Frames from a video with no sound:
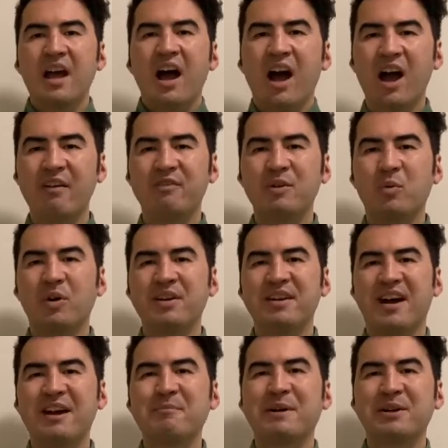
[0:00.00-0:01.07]
Hi everyone,
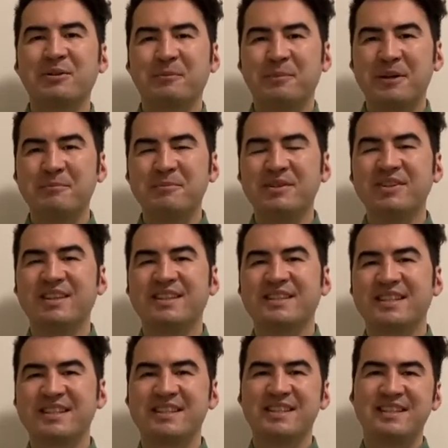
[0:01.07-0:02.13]
I'm Michael Pittman, the
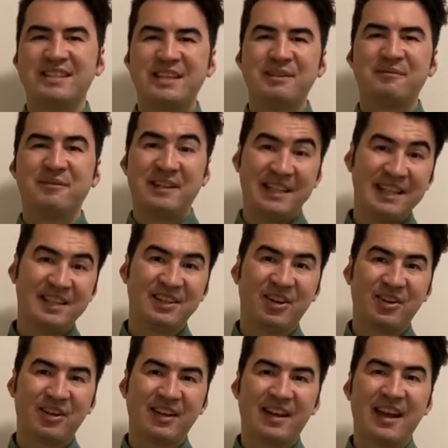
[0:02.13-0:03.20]
Assistant Dean for
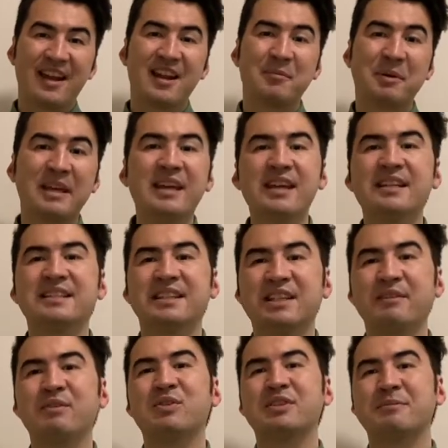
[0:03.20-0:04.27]
E-Learning, and I'm here to
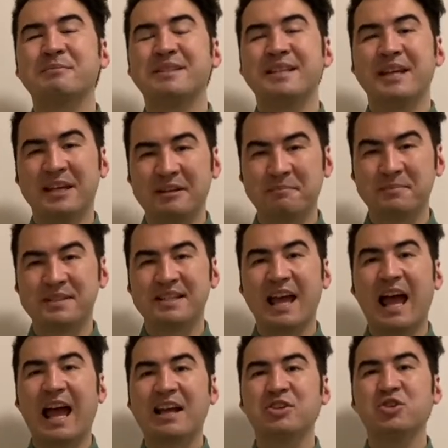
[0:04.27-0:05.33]
give you some tips
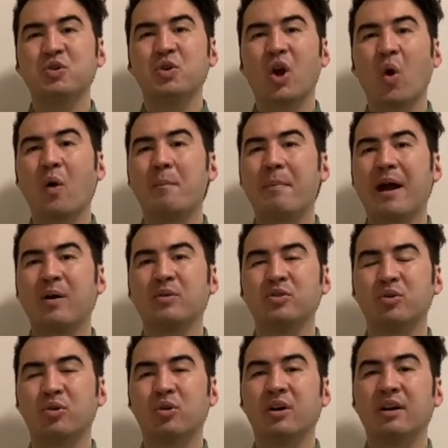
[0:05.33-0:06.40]
as you go about
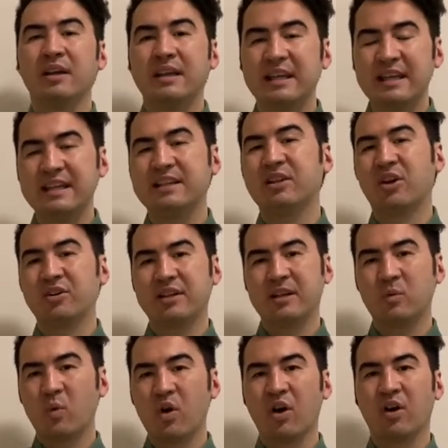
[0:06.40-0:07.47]
your e-learning
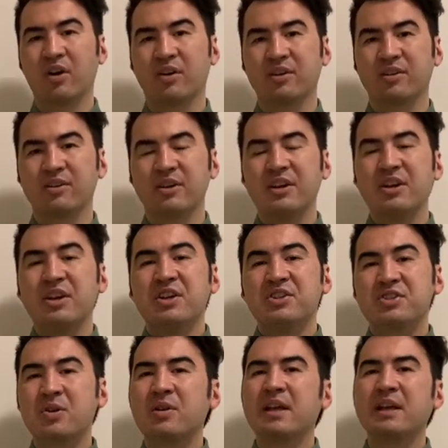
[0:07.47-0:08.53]
work.
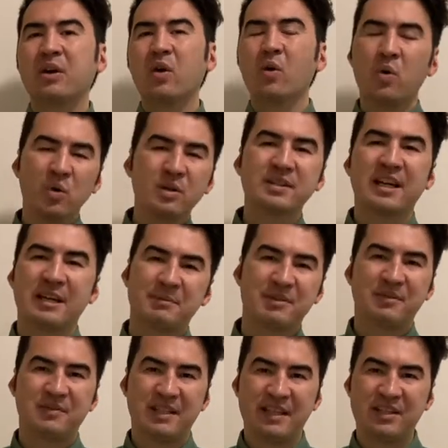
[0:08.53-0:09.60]
So like all types
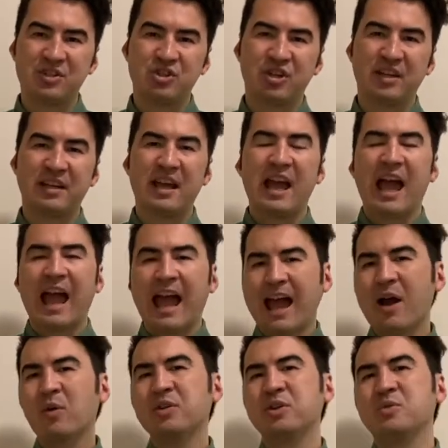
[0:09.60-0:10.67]
of teaching,
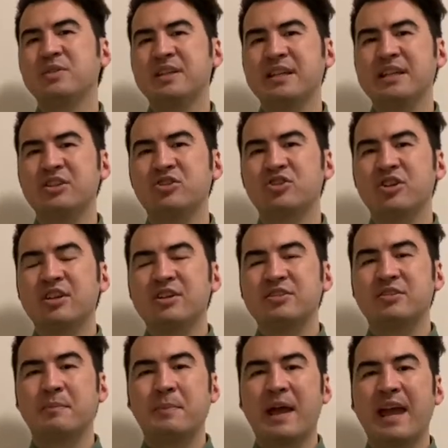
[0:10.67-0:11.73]
how you teach
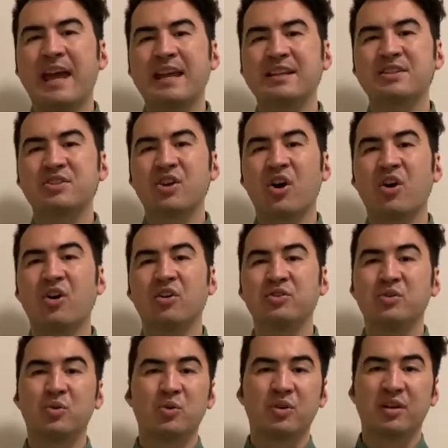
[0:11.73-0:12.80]
depends on
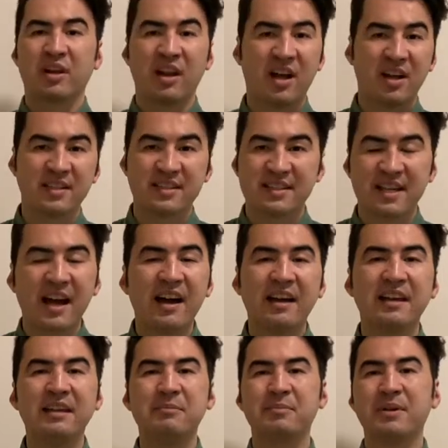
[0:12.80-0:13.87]
your class
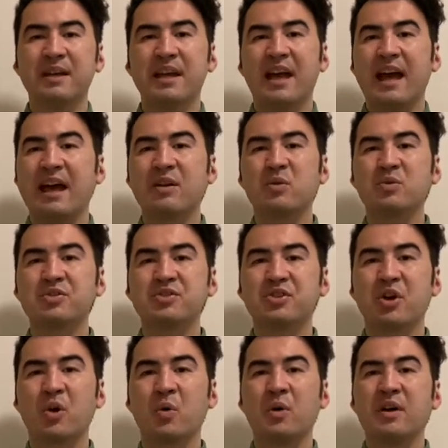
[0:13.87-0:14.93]
type and
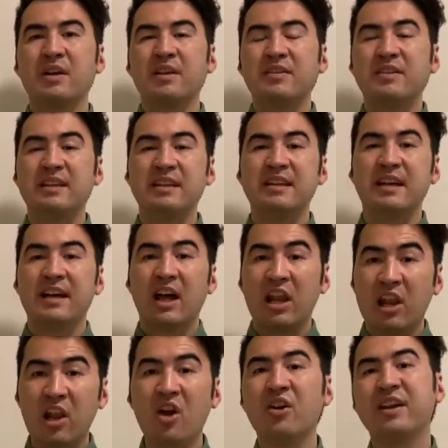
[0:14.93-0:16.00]
also the
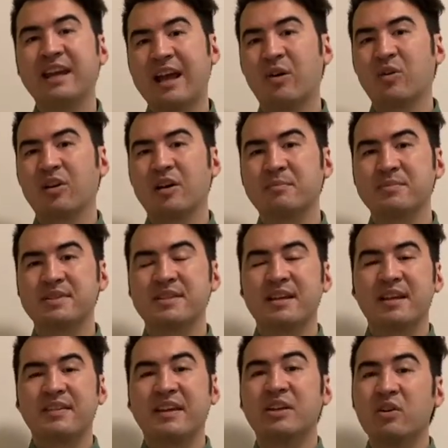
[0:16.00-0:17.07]
learning outcomes
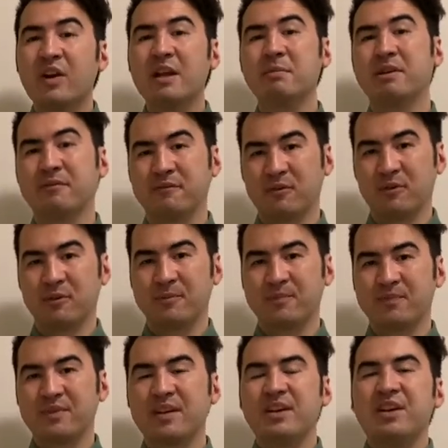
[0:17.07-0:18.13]
that you're aiming for.
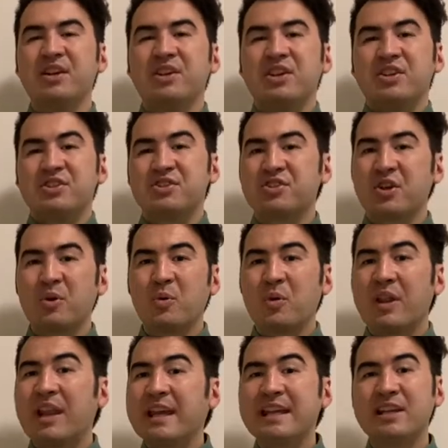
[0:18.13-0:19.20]

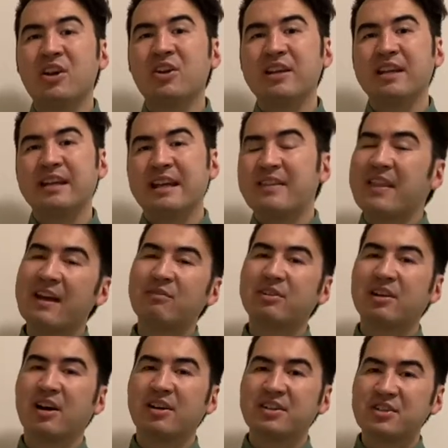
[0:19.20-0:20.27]
So e-learning in that
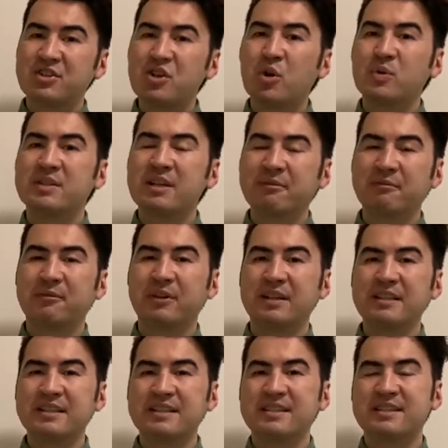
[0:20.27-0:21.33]
regard is no
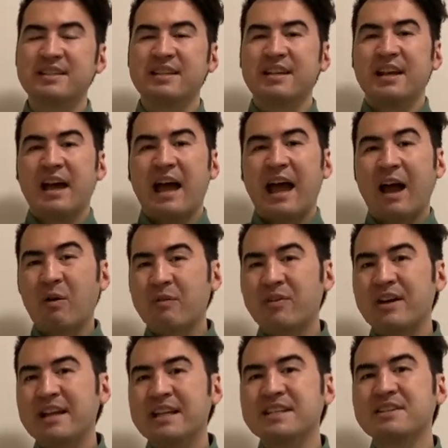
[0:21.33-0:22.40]
different. However,
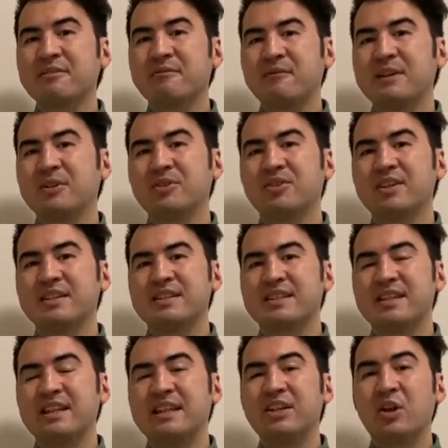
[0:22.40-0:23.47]
it is a field
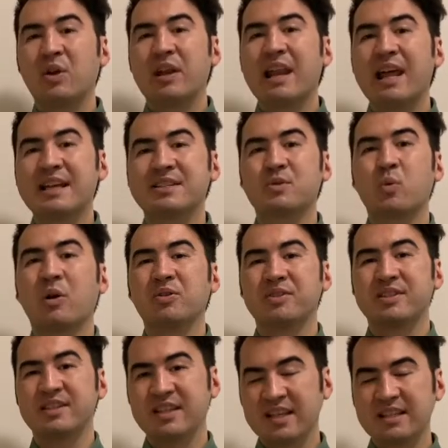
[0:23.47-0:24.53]
that's less well
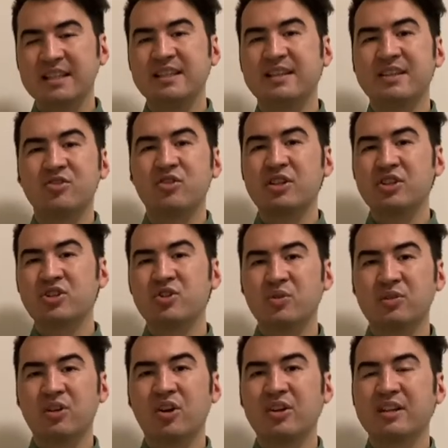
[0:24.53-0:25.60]
studied than traditional
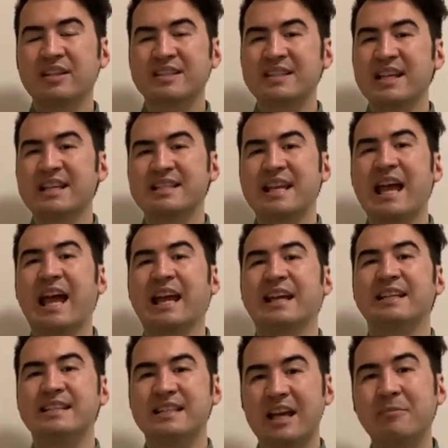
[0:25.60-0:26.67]
learning. There's less
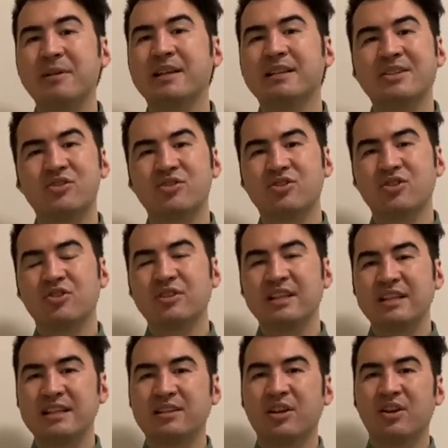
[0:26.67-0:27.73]
academic literature on
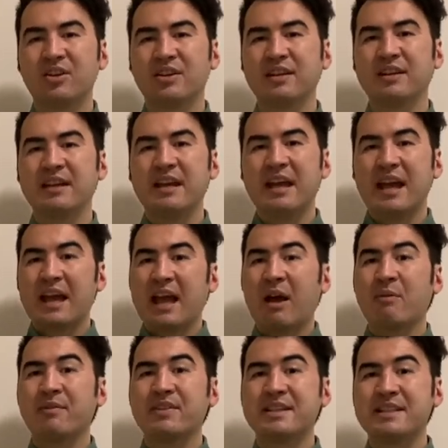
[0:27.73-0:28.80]
e-learning.
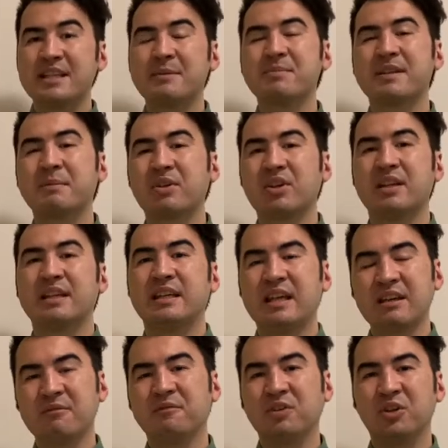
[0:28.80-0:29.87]
However, the tips I'm going to
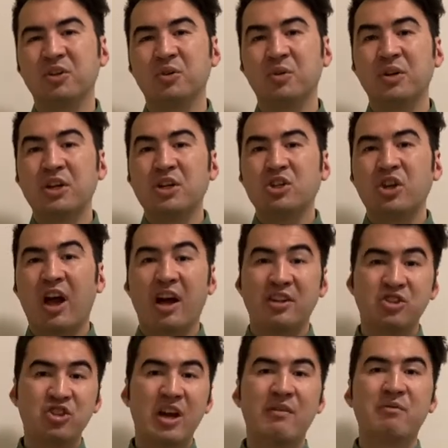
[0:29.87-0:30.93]
give you are
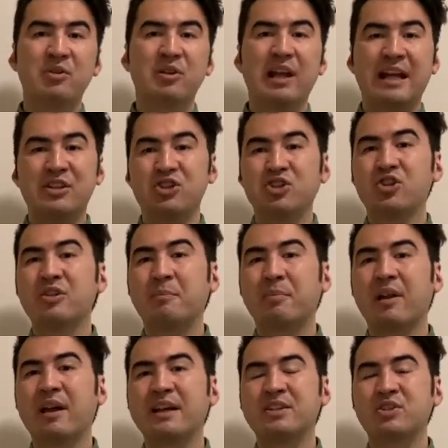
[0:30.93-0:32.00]
general and should
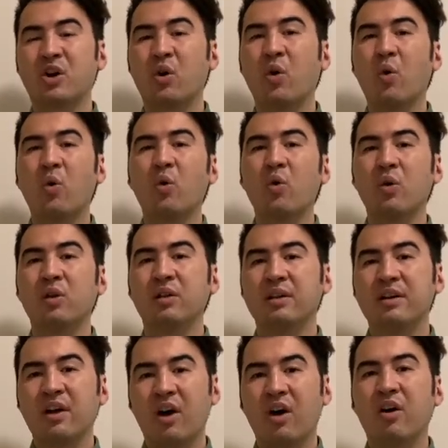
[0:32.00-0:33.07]
apply to all
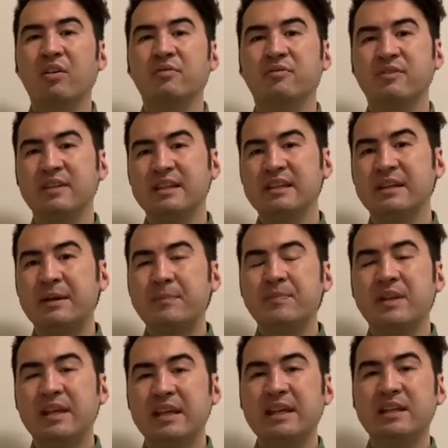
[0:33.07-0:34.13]
of the
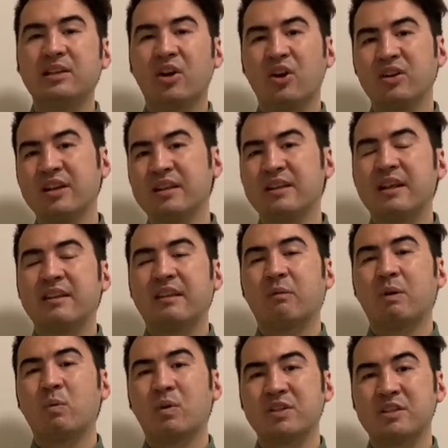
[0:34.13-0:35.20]
e-learning that we
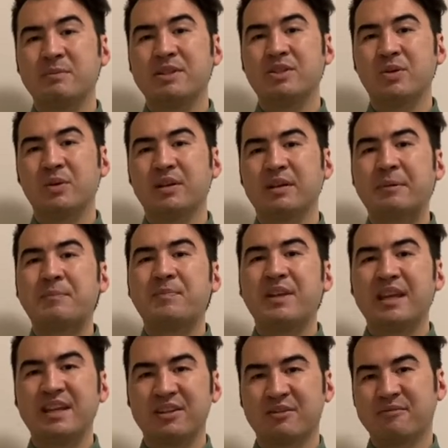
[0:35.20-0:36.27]
want to be doing
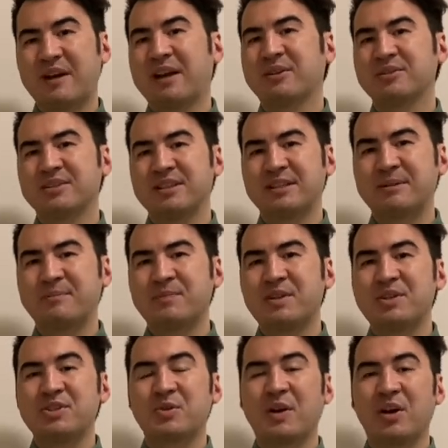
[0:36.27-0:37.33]
in the faculty.
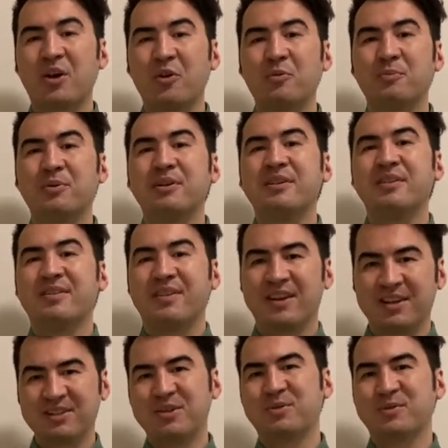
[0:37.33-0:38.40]
So I hope they are
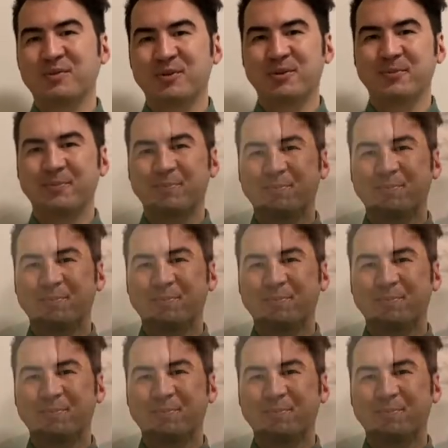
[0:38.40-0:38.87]
useful.